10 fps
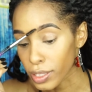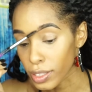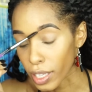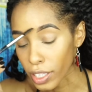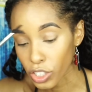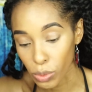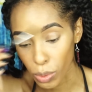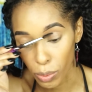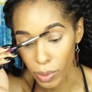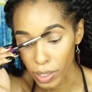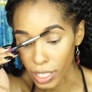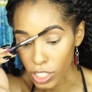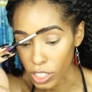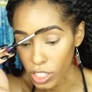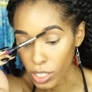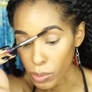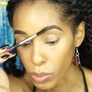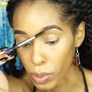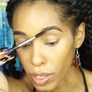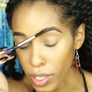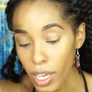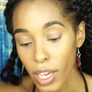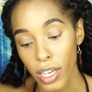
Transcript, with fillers: sexual relationships with